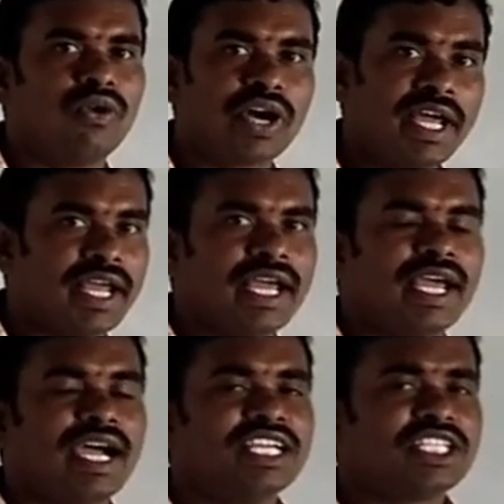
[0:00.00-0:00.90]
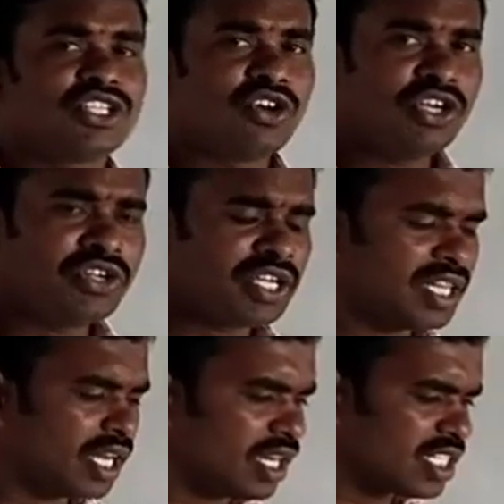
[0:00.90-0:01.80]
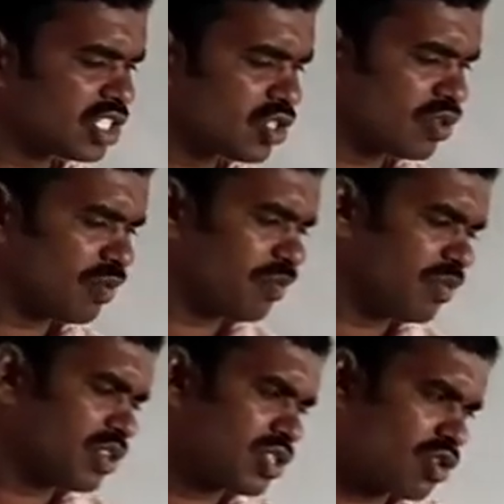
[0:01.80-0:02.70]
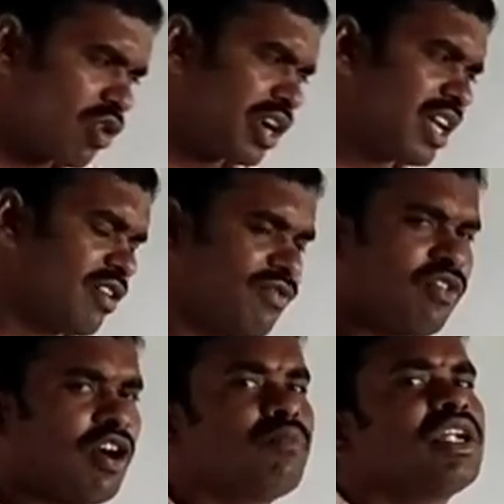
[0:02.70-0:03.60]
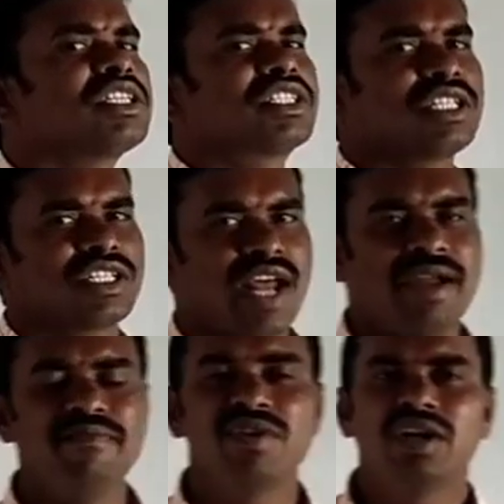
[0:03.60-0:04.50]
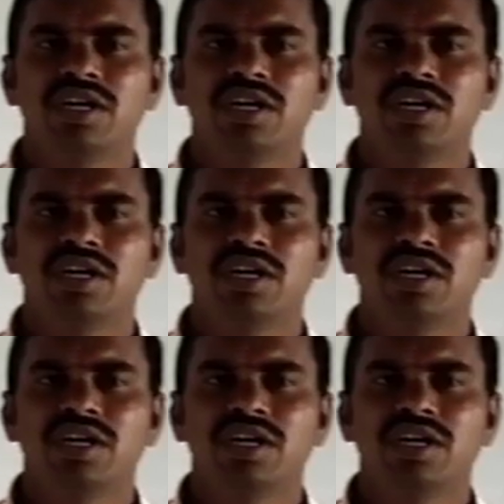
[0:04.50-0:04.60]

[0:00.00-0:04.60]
Okay, as I told you in the starting formulas time,